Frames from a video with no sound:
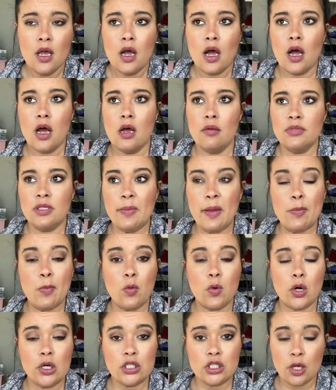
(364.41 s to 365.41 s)
Some people
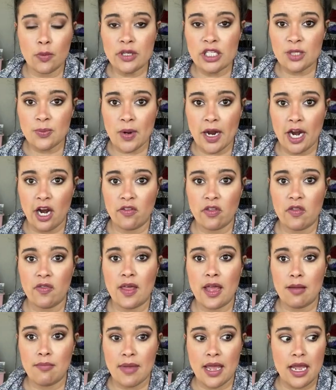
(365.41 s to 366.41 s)
were so inspired that
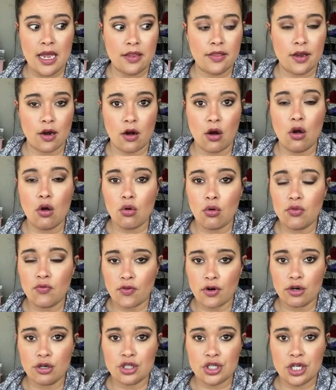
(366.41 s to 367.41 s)
they made their own
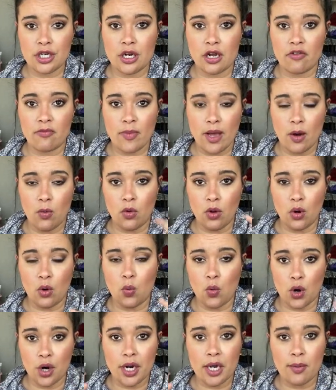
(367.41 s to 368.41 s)
version of my little
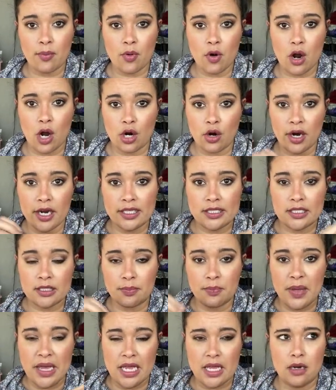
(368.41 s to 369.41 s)
work in progress
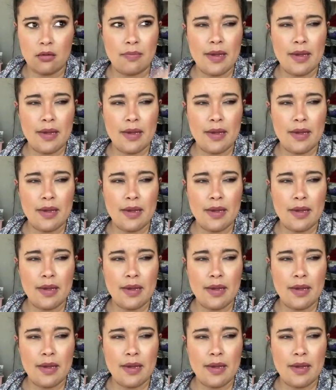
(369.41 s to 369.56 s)
bin.